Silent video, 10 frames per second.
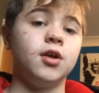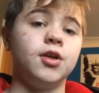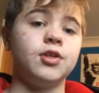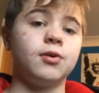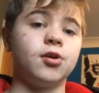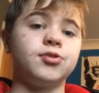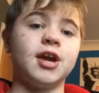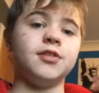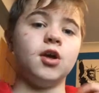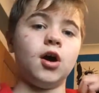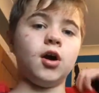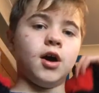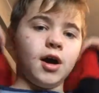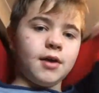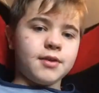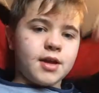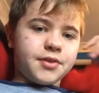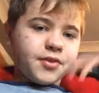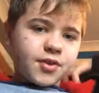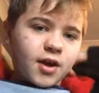is there a ghost again? I
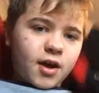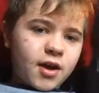just